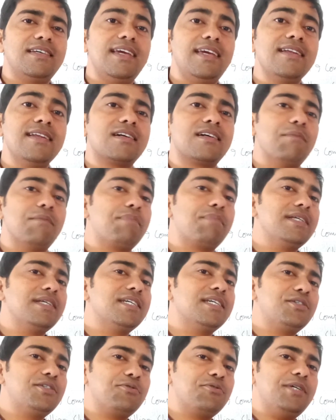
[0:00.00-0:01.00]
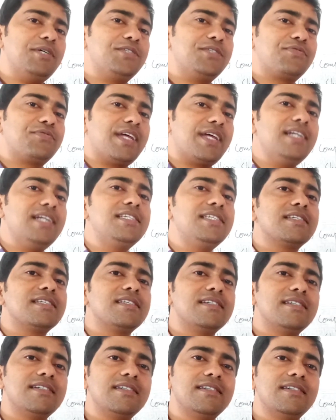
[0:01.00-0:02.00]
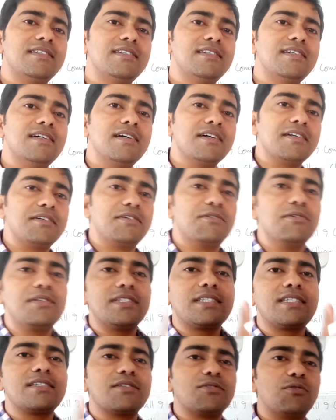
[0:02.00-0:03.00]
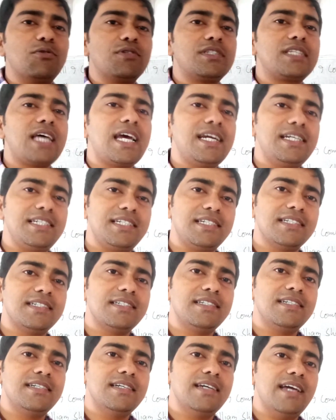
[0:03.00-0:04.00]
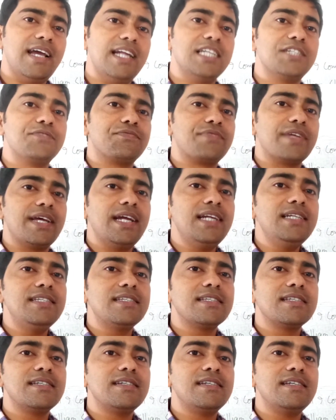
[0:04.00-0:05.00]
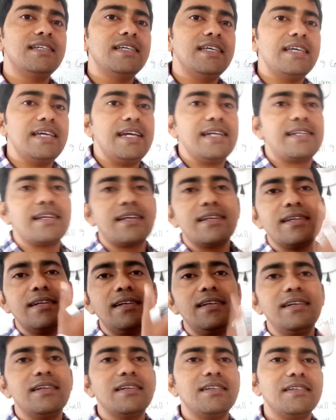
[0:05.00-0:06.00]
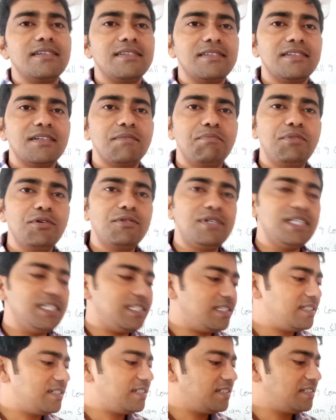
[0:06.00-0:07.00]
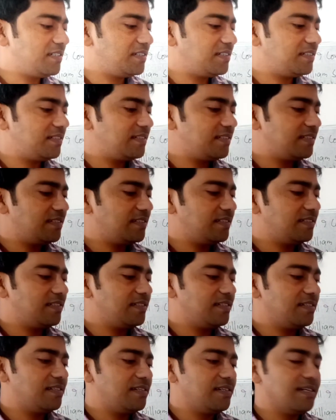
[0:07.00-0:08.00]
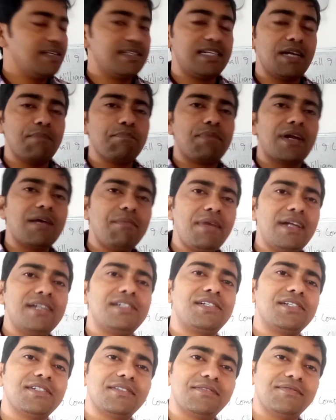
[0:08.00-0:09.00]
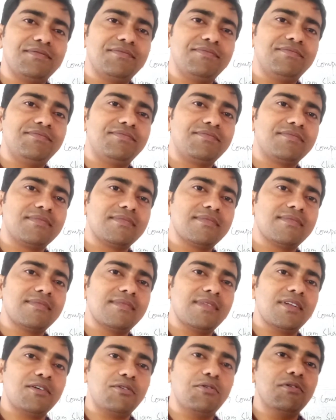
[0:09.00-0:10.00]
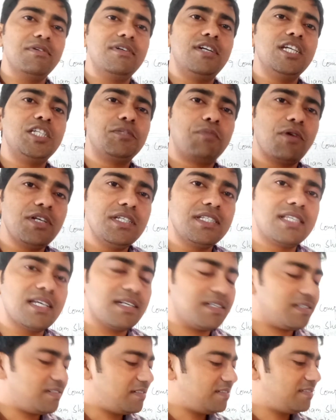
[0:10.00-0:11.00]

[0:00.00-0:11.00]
in comparison to his friends good side. In his friends, eternal beauty, temperament, good disposition.